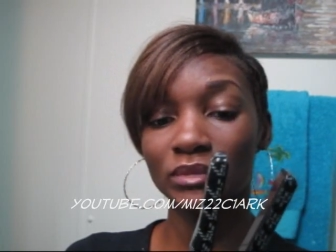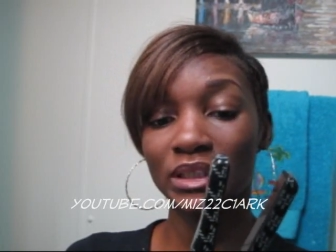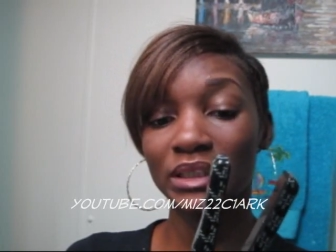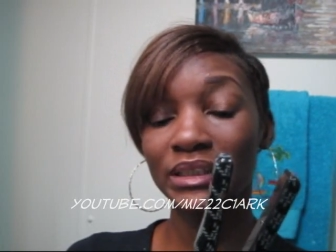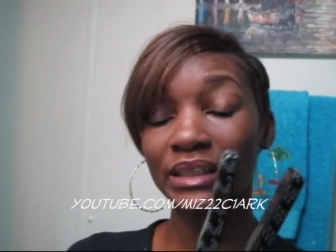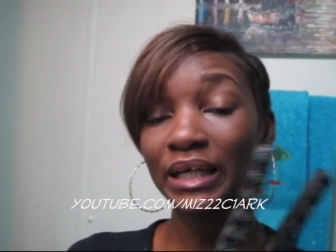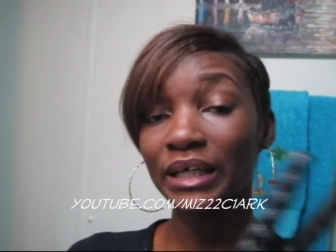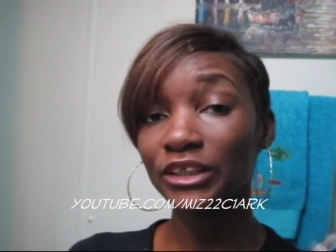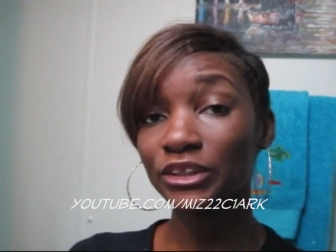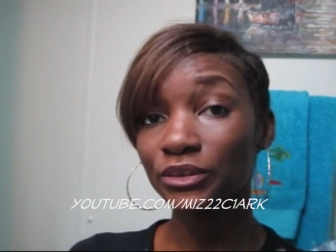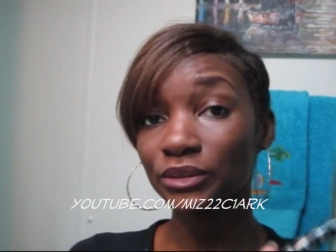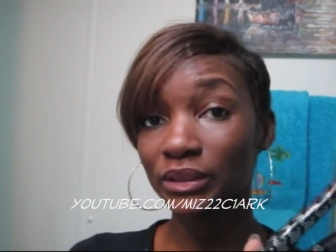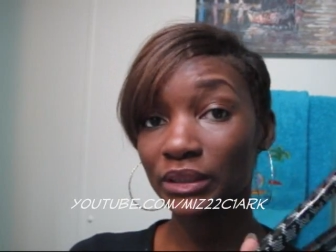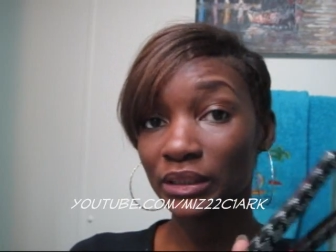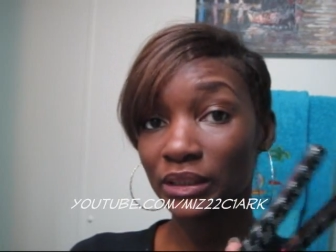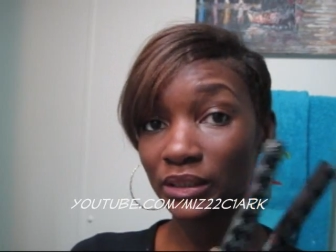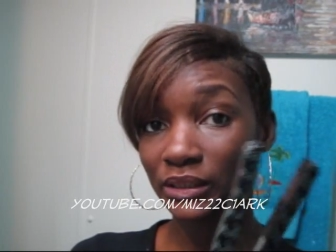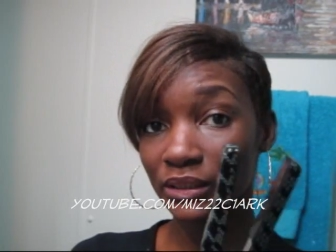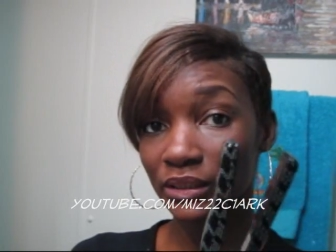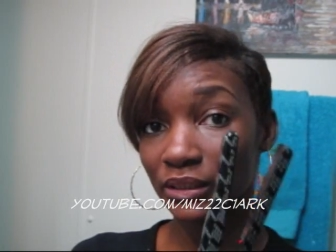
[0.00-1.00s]
it's
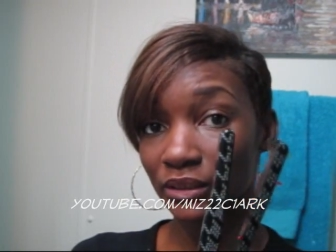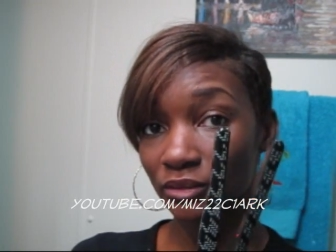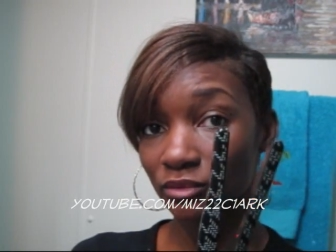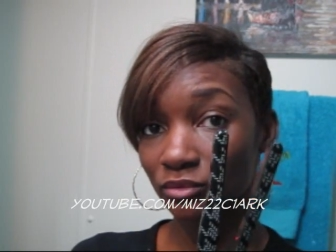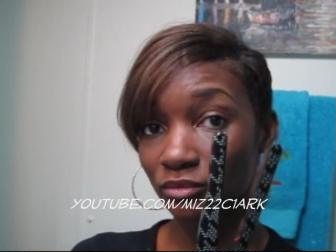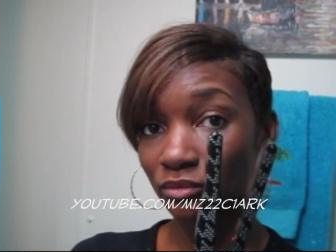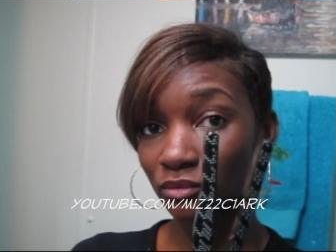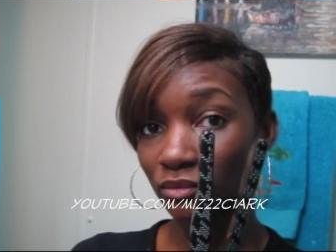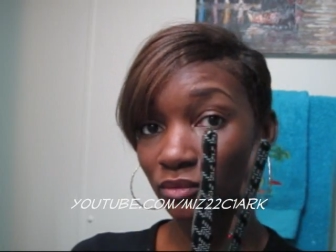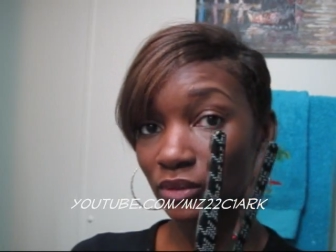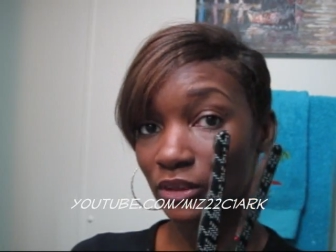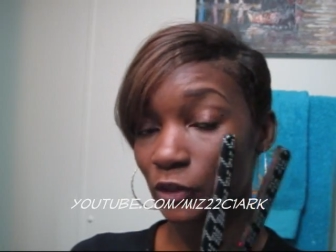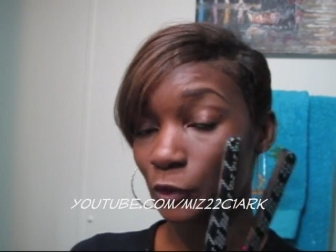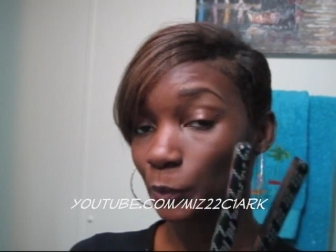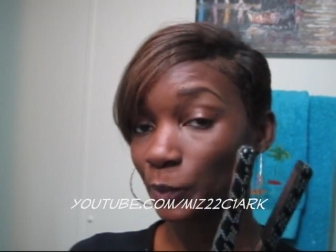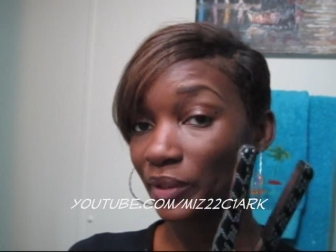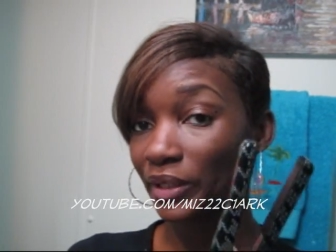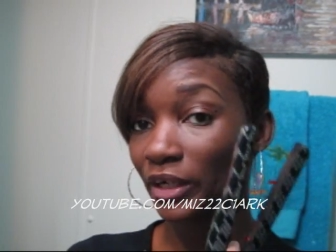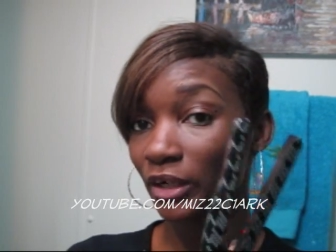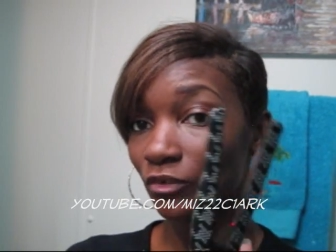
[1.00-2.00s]
actually good.
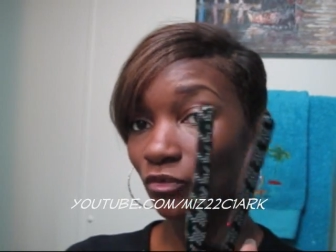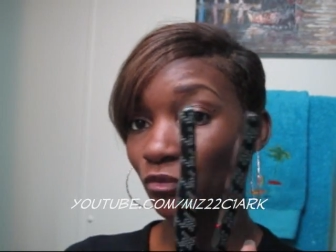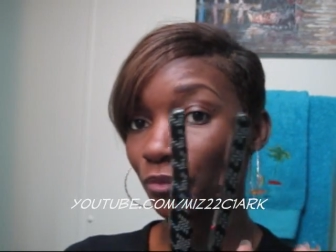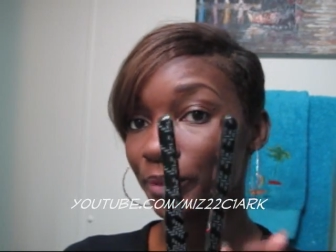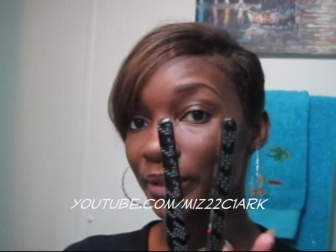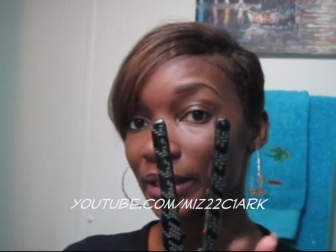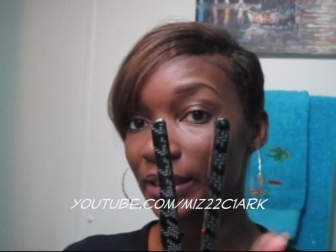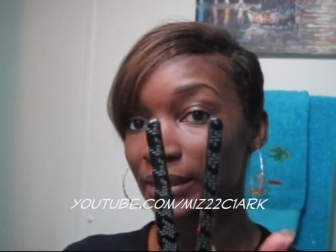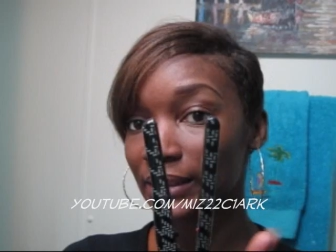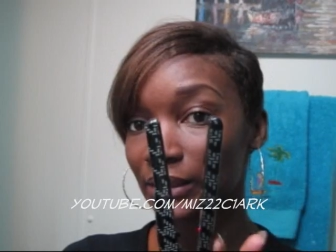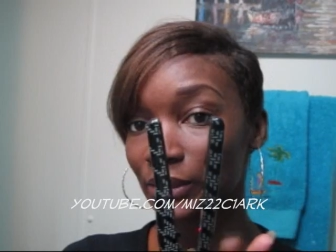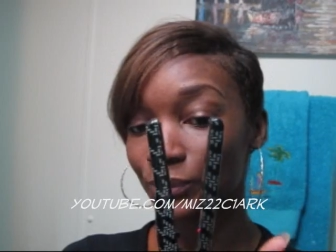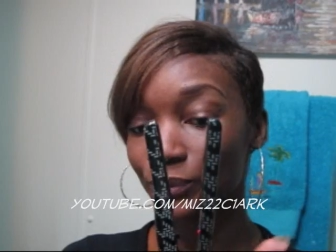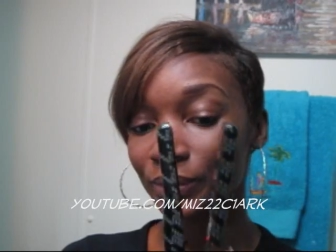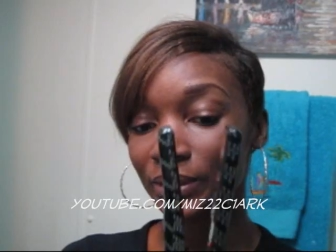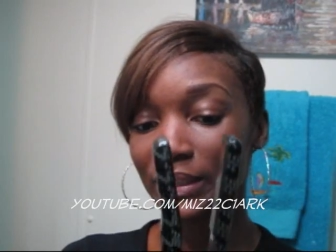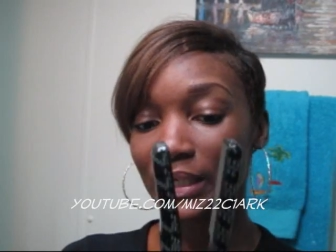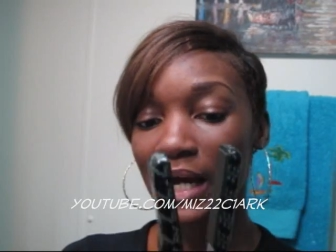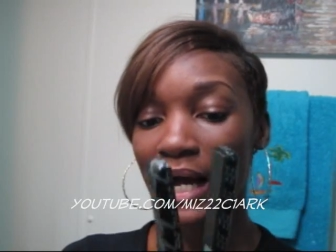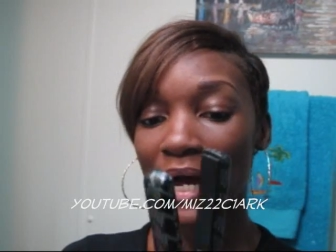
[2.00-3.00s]
Just be careful because it's
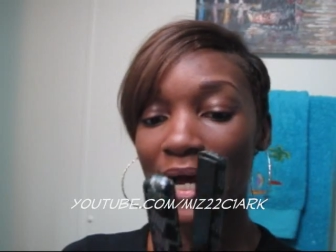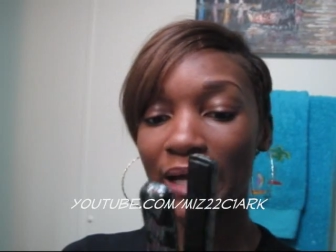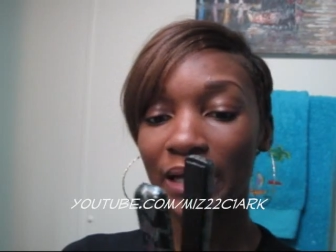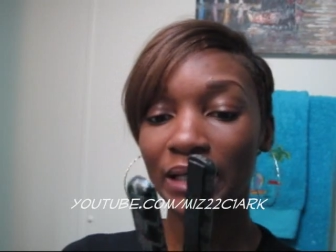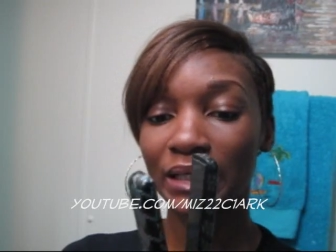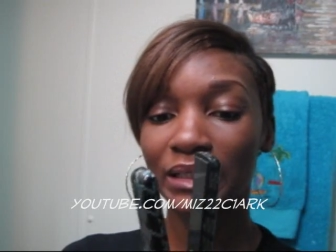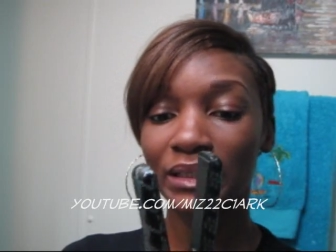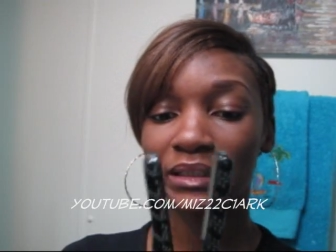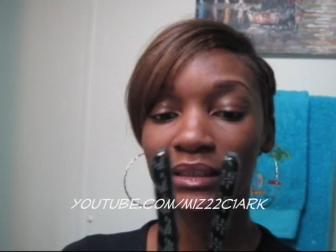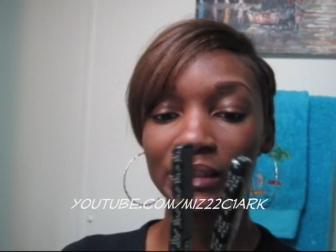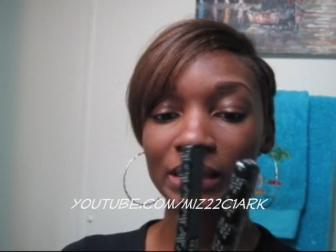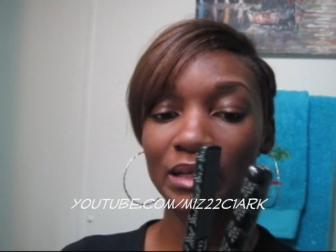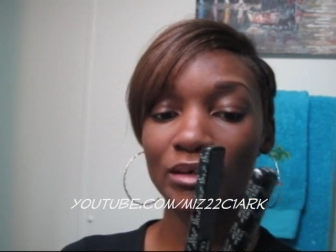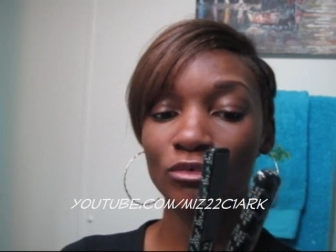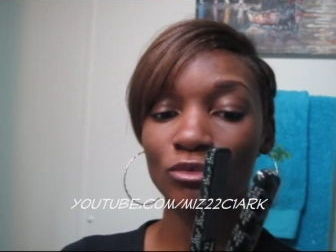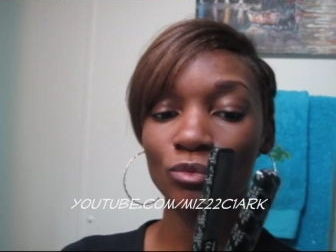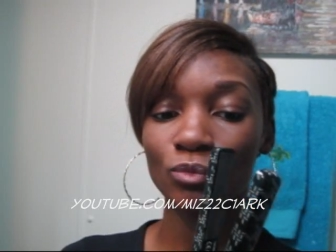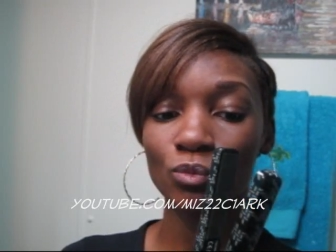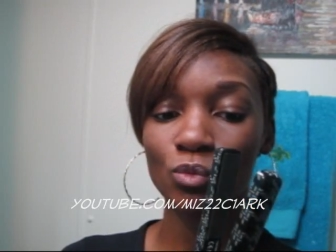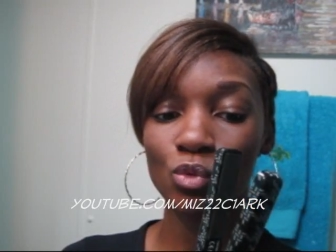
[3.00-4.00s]
really hot and it does
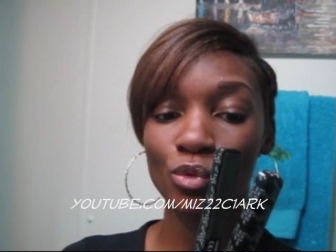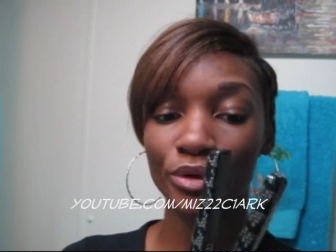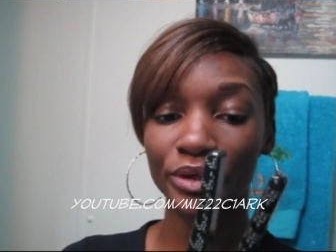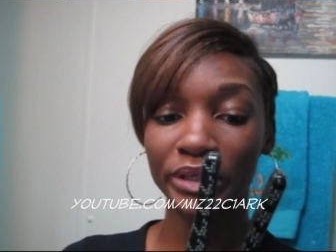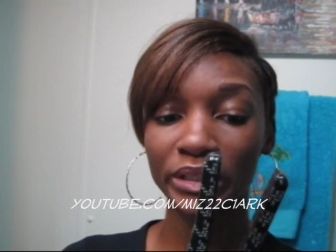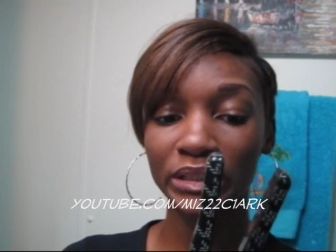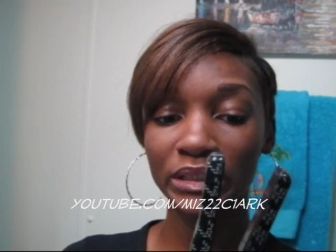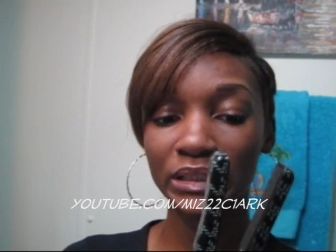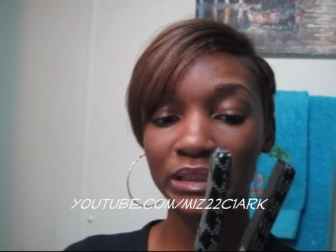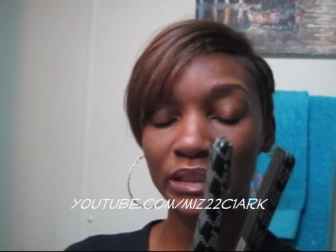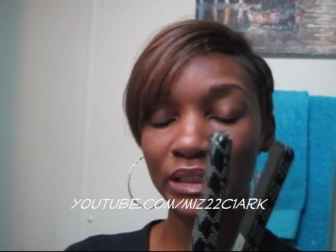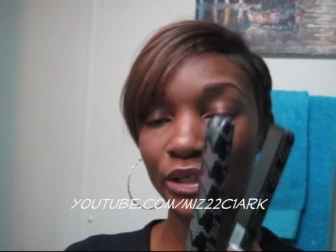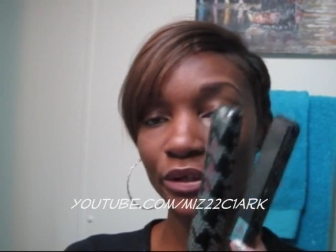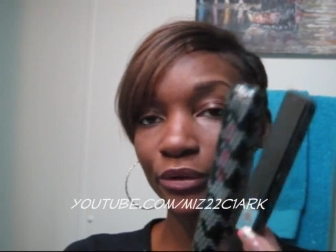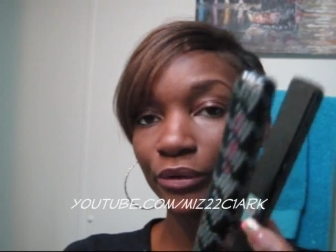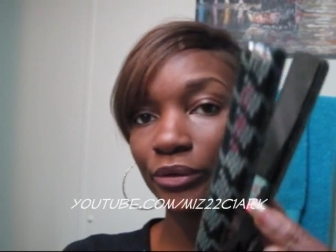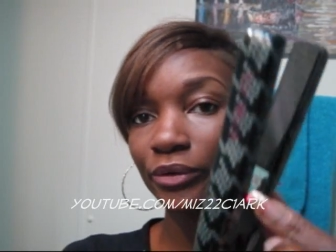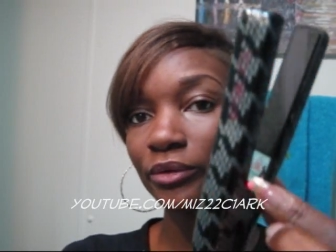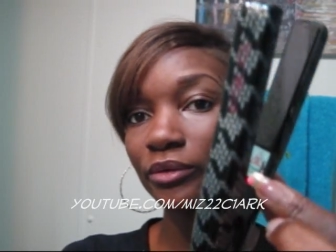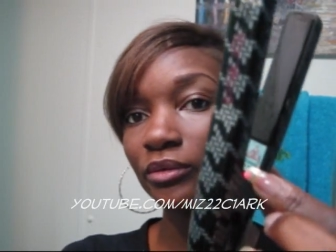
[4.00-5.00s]
have a warning
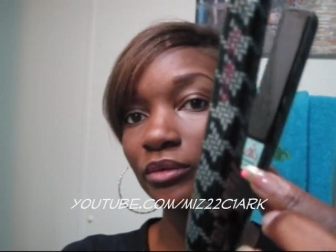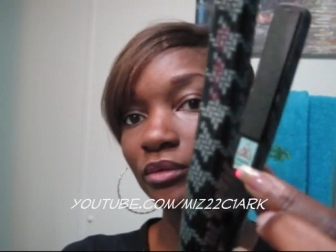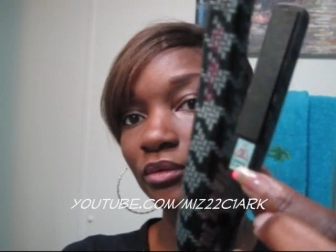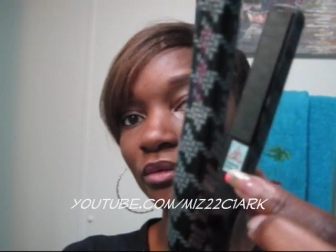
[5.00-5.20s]
sticker